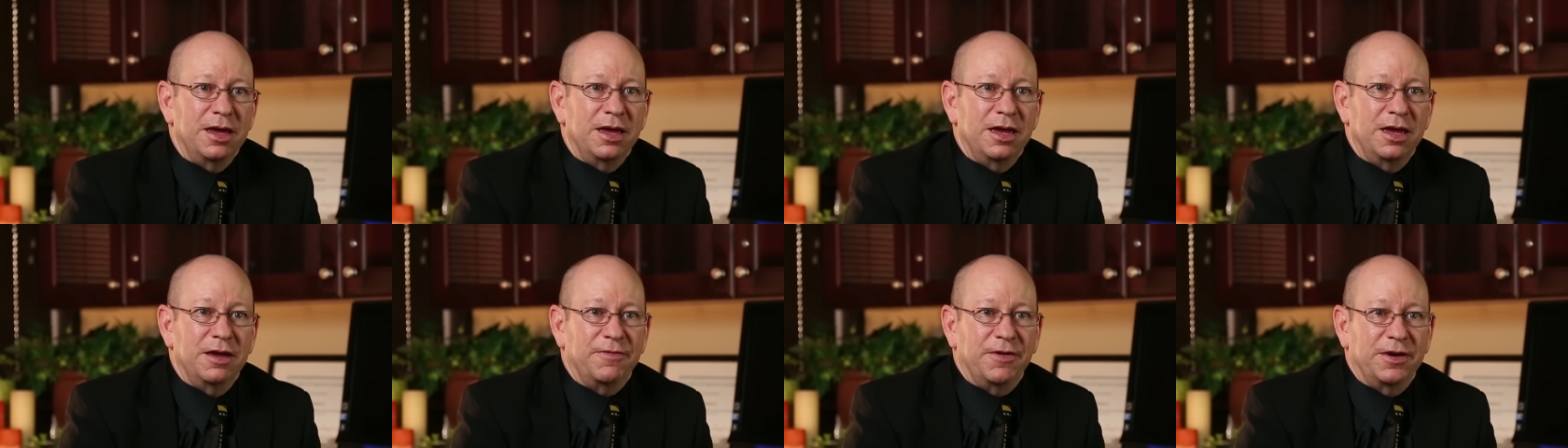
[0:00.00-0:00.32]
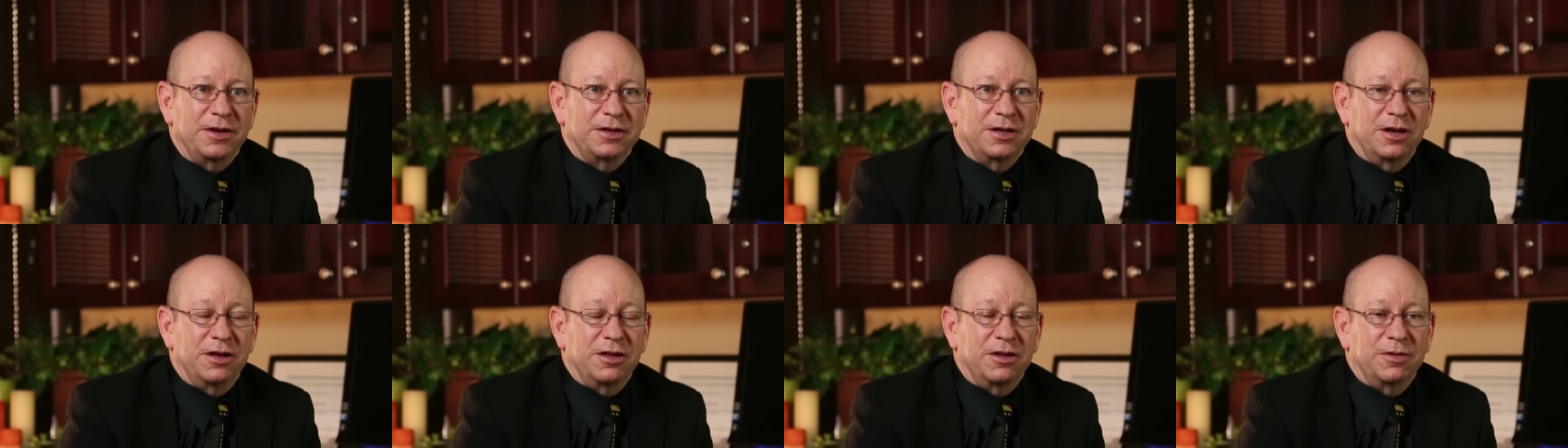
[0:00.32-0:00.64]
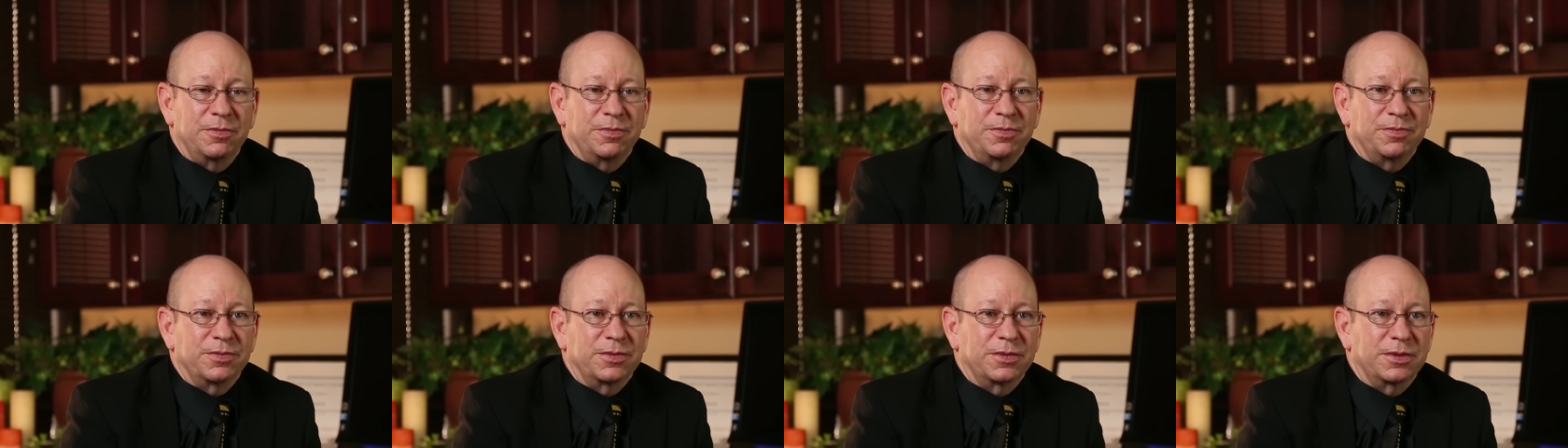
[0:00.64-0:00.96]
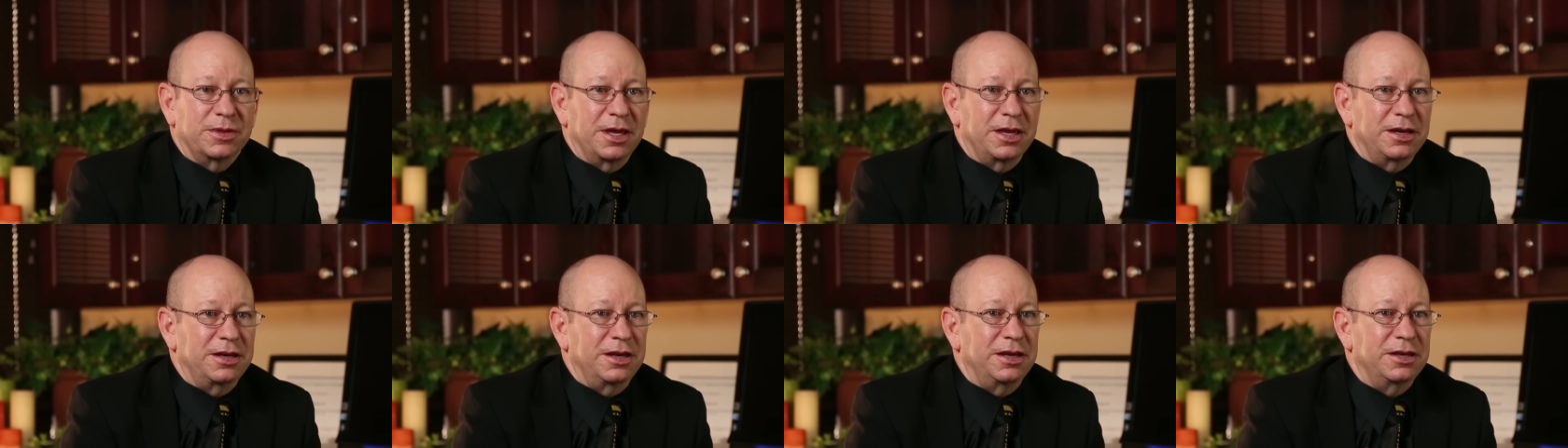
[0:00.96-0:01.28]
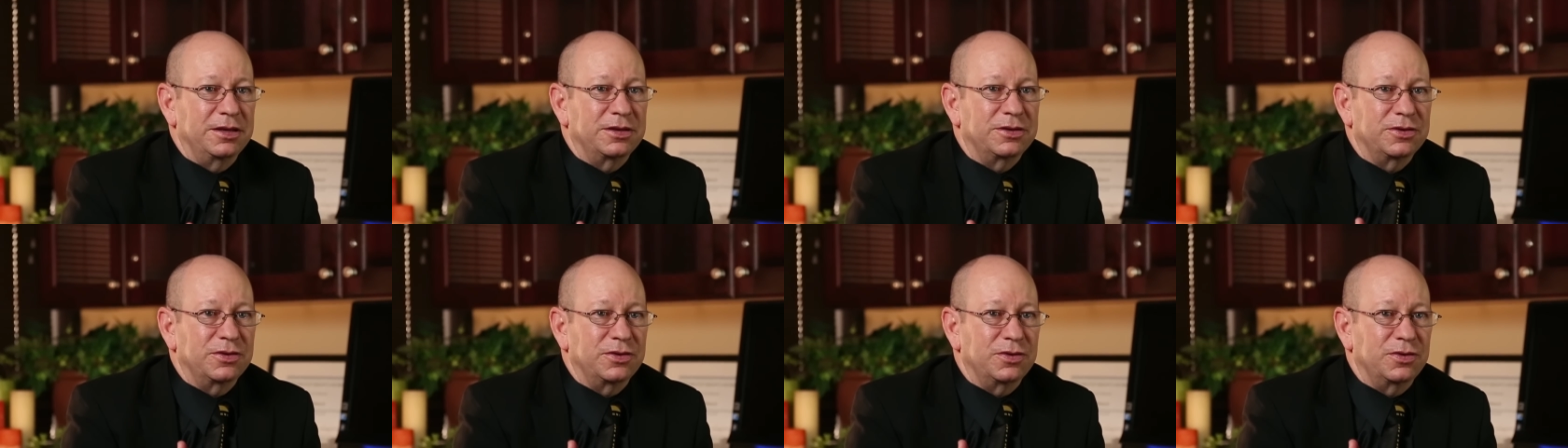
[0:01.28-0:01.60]
If I tell them they
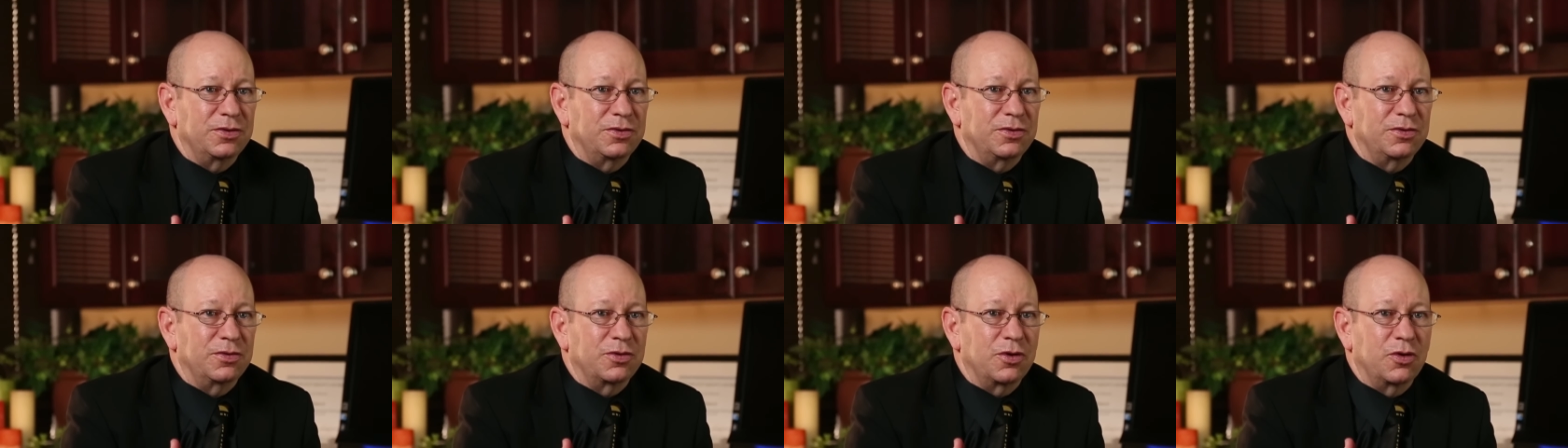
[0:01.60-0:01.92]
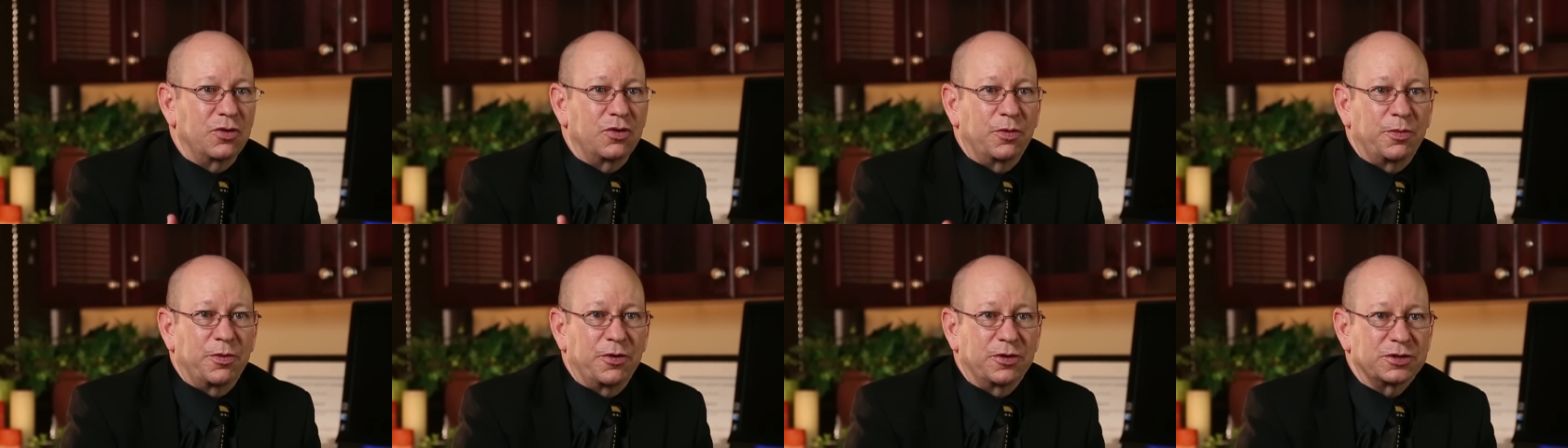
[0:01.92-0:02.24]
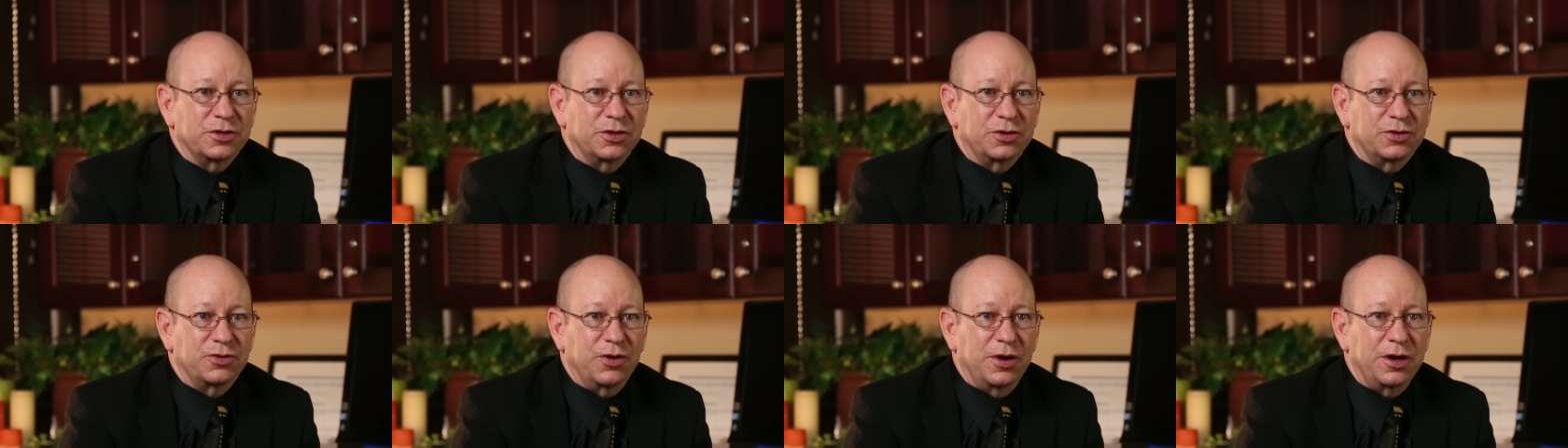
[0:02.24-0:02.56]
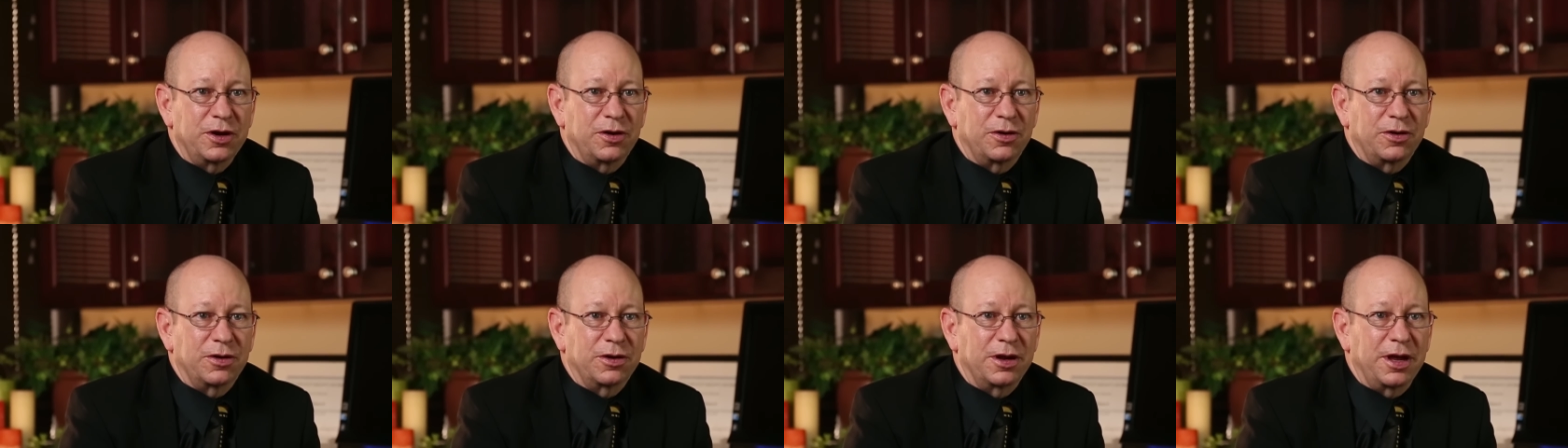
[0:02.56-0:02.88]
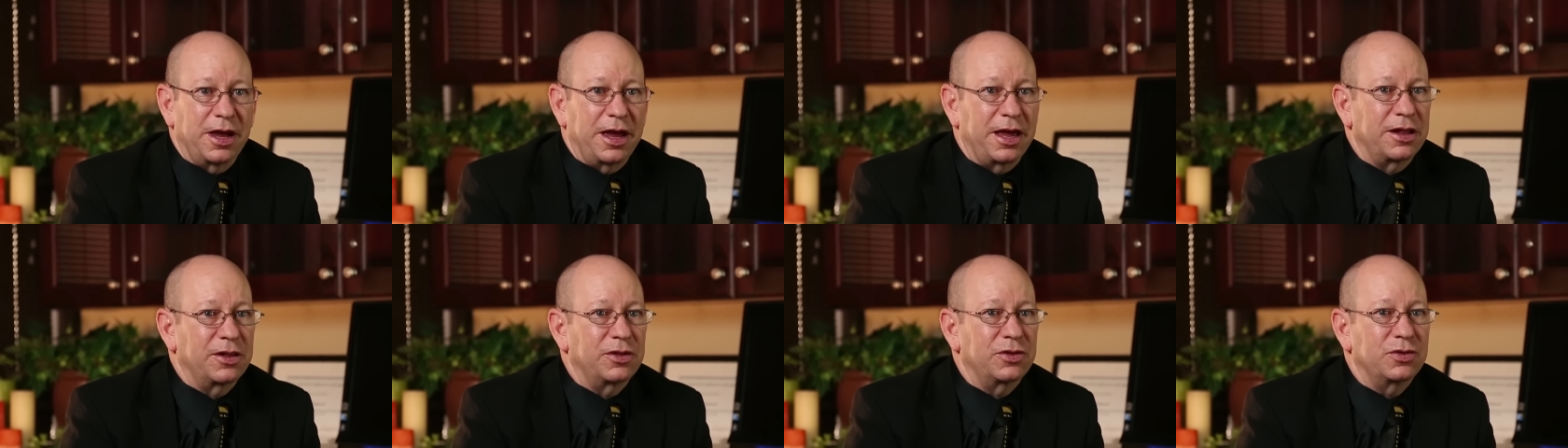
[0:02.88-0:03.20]
need to go to a personal trainer
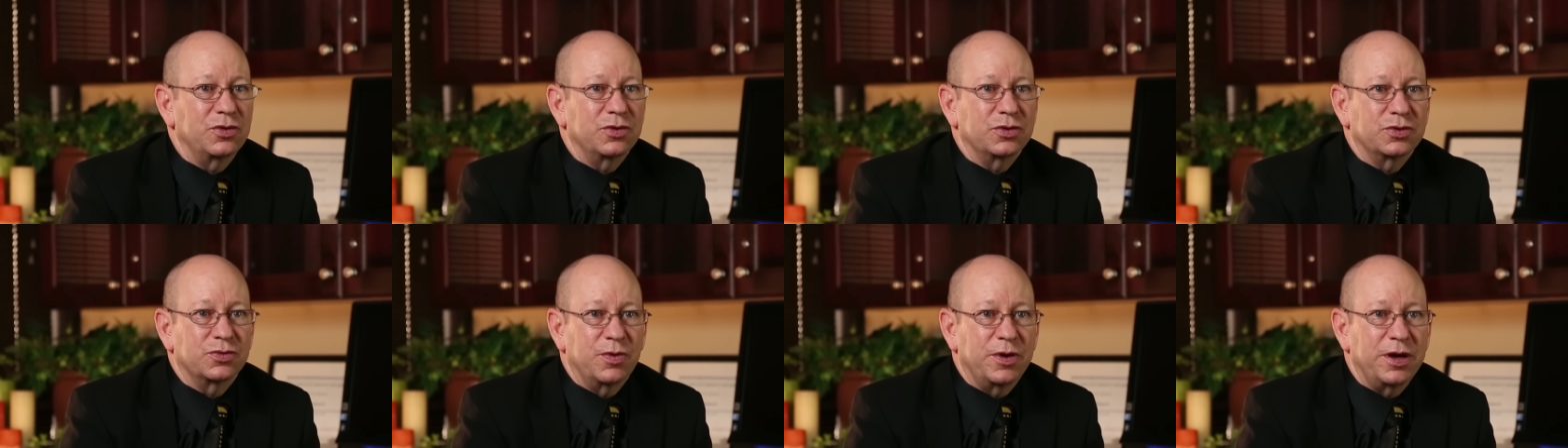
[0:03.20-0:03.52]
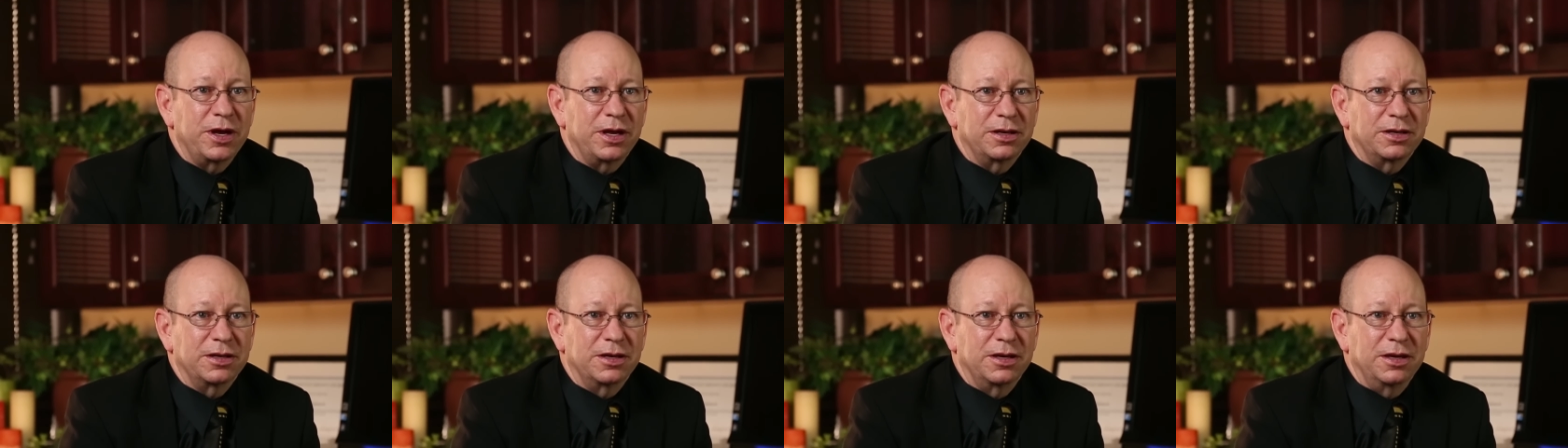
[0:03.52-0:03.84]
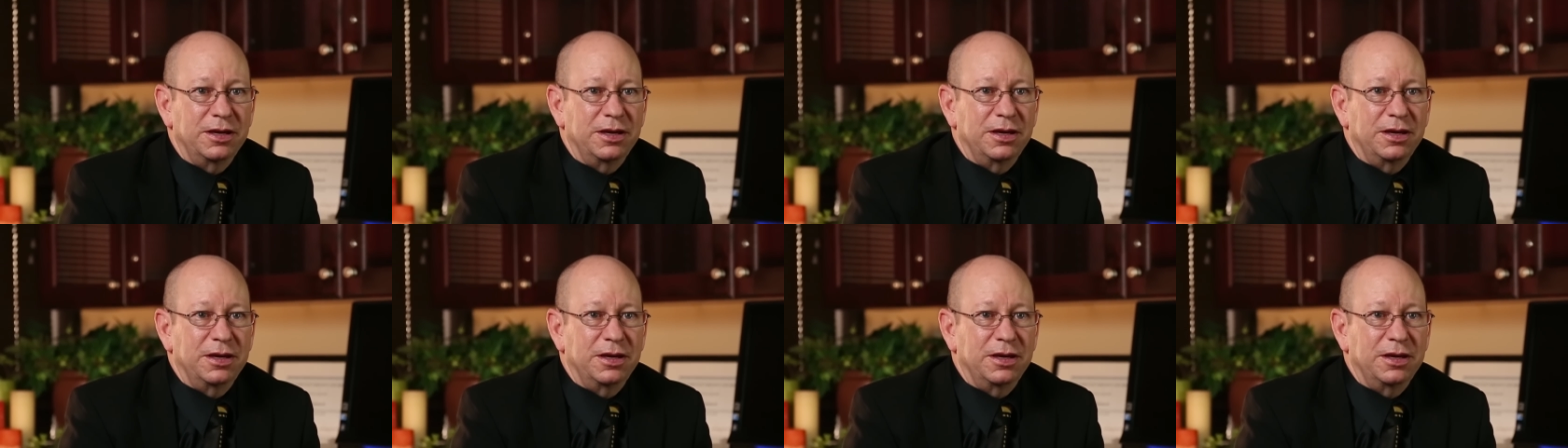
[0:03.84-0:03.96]
and lose weight,